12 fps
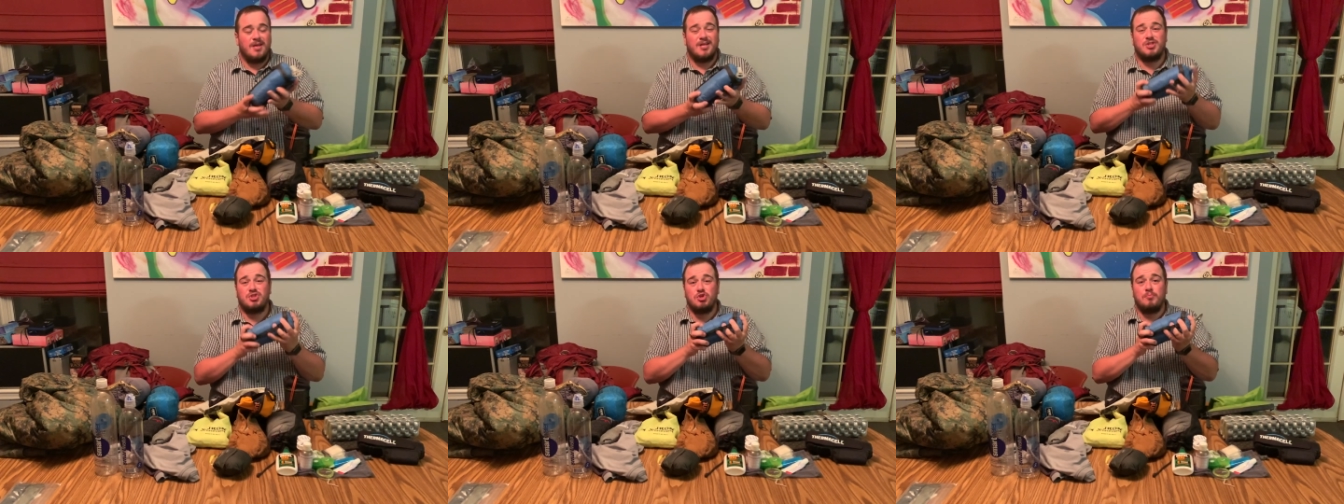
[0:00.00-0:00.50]

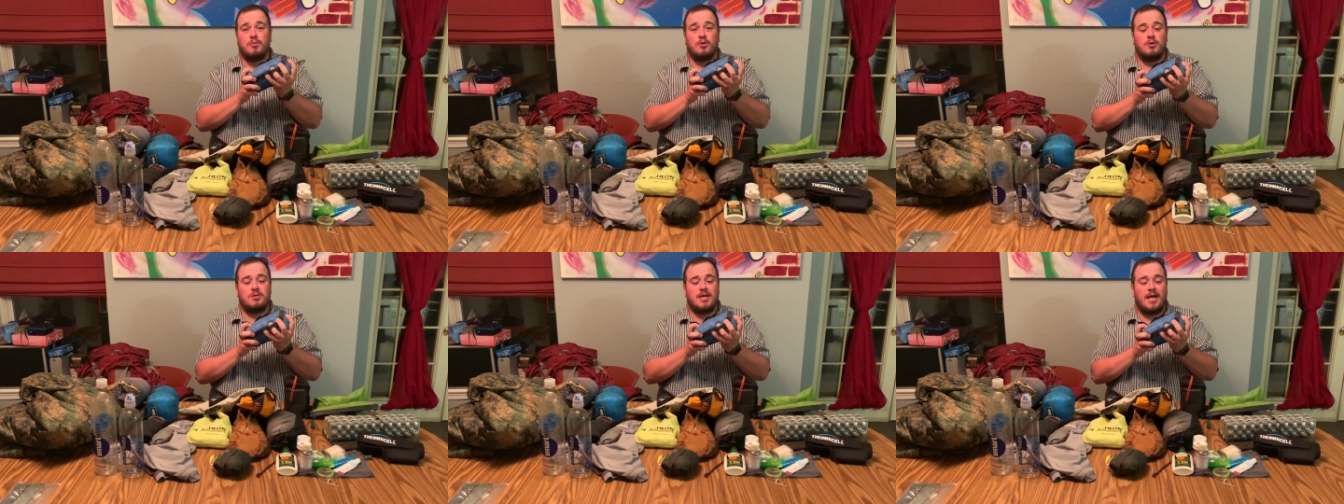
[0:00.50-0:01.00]

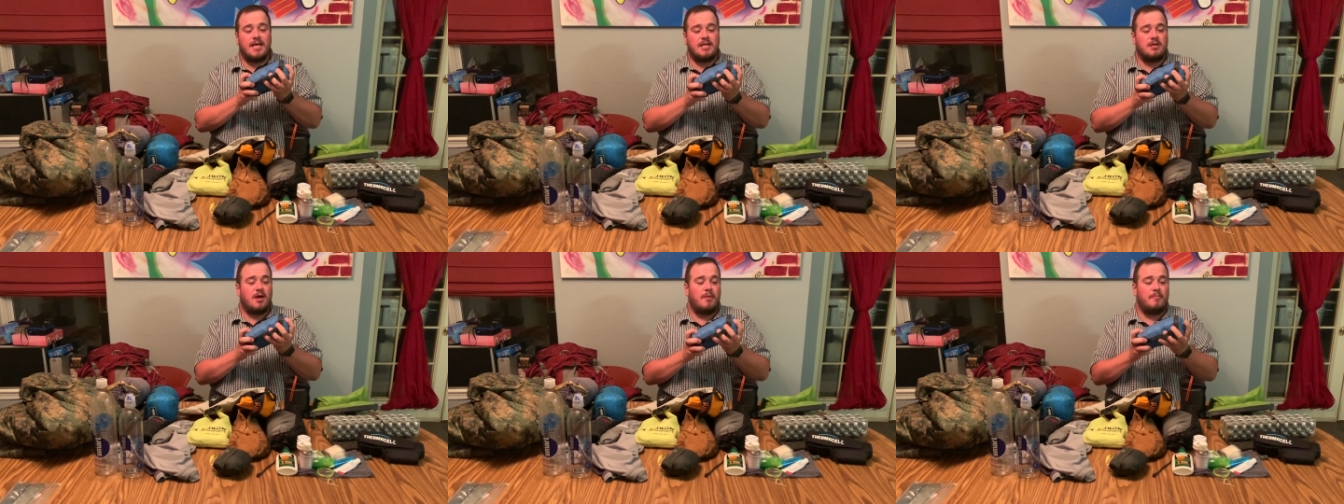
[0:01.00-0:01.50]
Super tight,
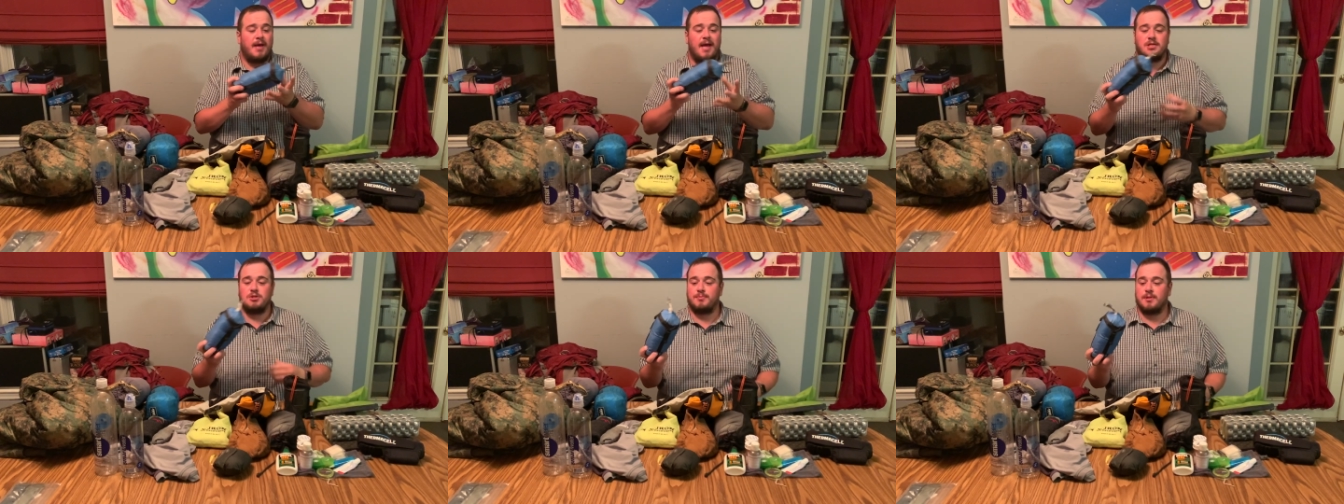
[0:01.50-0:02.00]

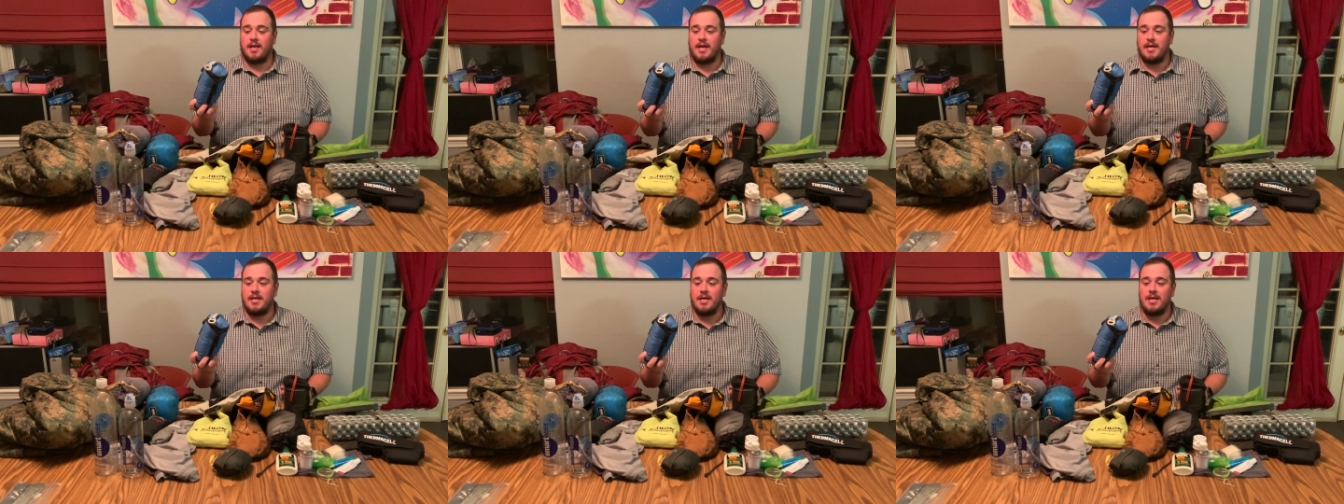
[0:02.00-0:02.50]
compact, super
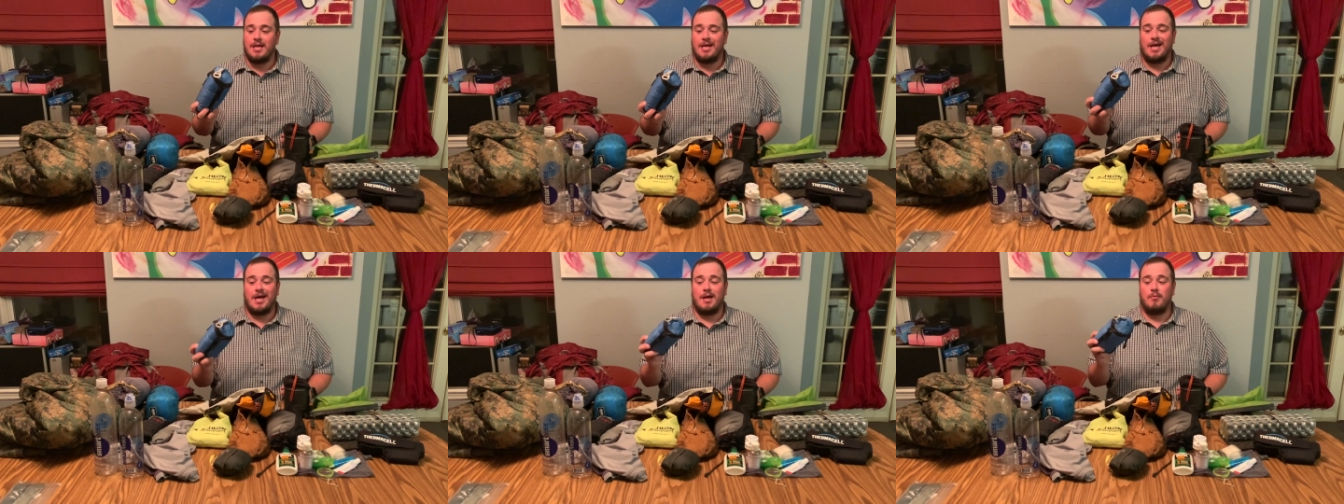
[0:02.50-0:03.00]
light,
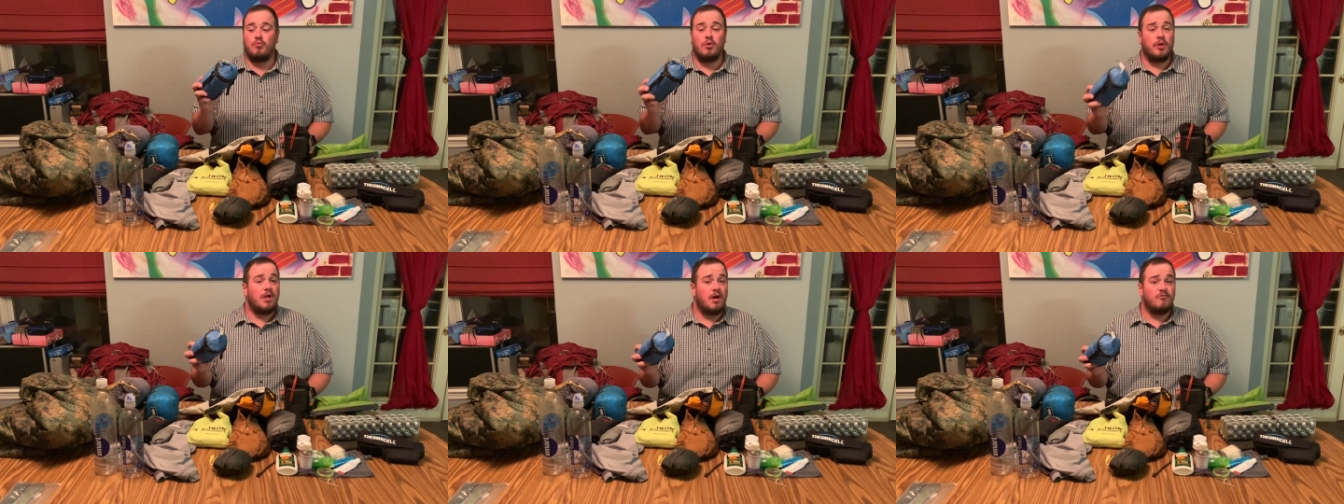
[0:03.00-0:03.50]

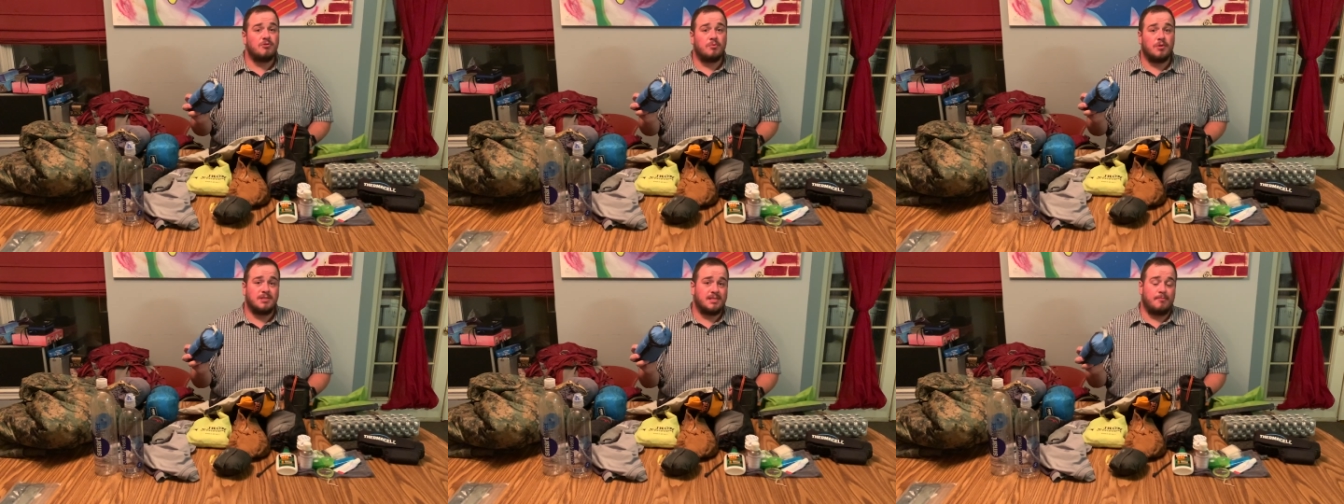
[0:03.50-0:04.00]
really comfortable.
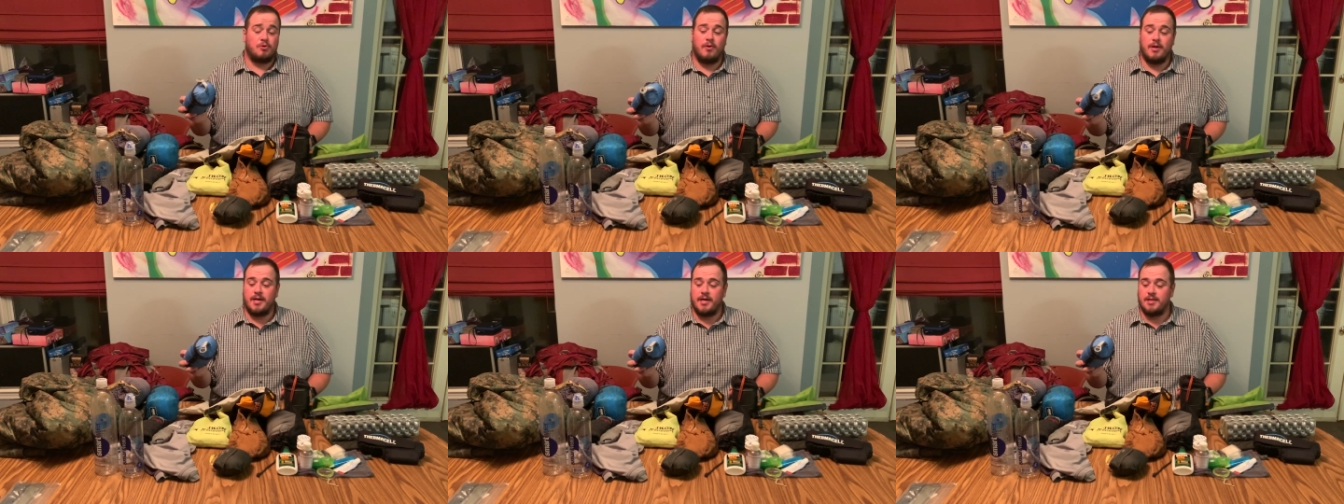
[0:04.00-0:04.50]
I slept great
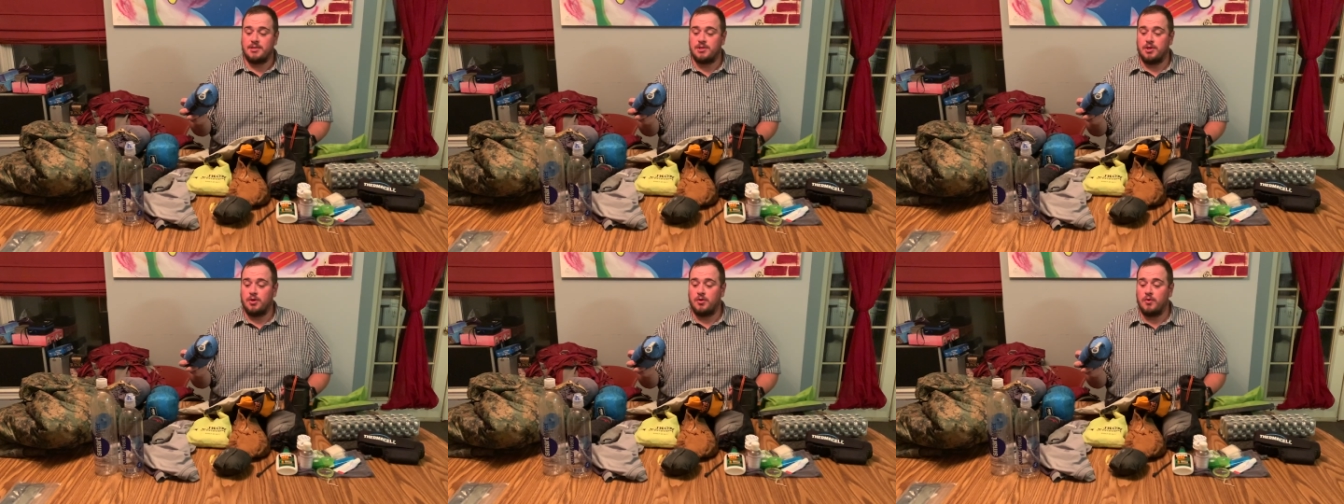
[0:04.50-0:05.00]
in it,
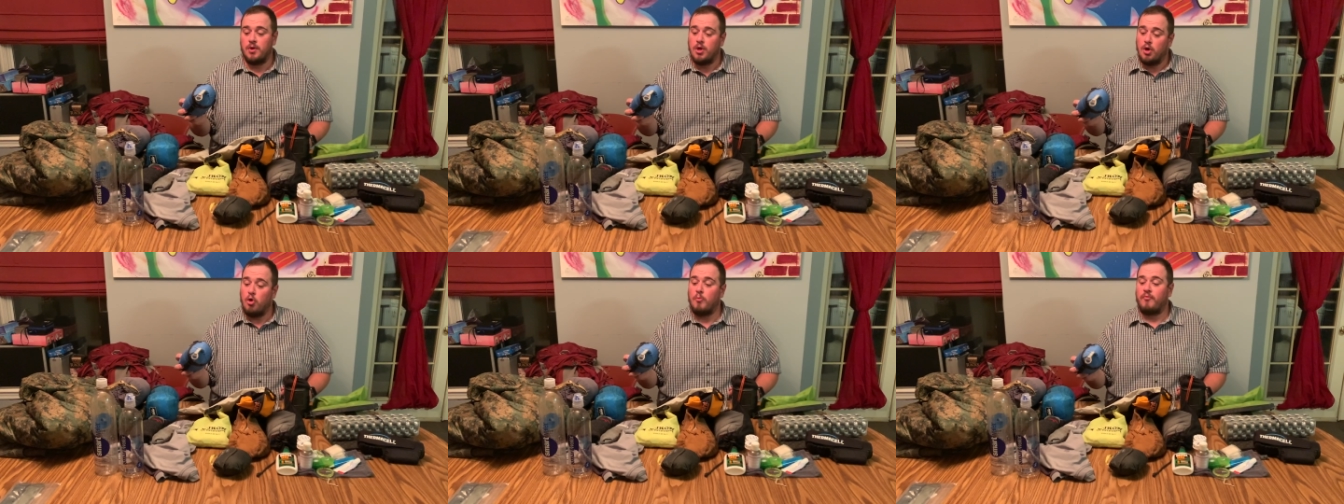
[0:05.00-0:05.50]
so
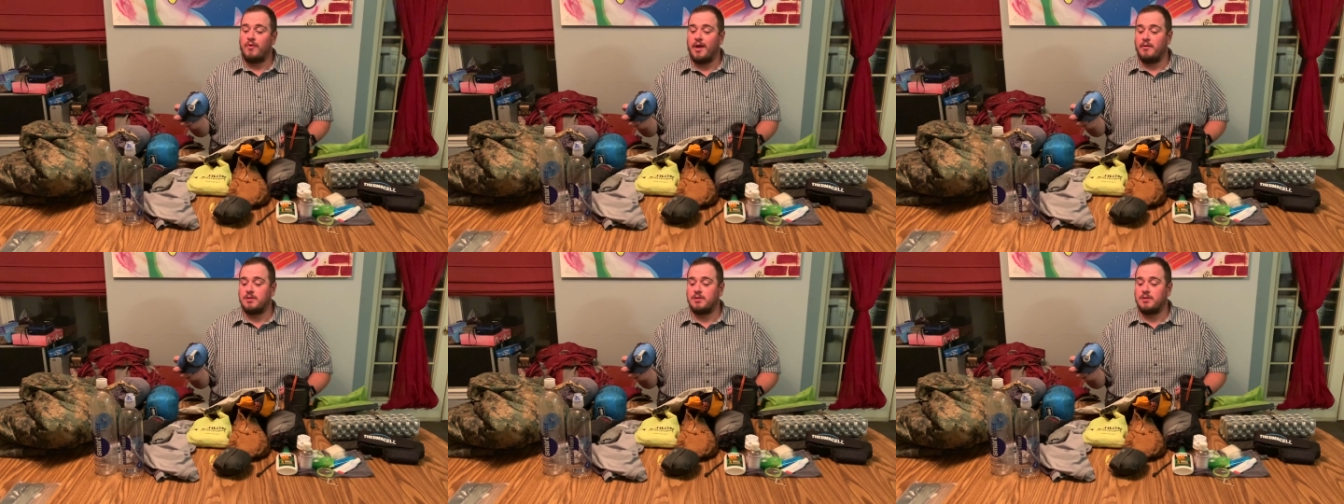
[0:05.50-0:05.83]
hopefully I will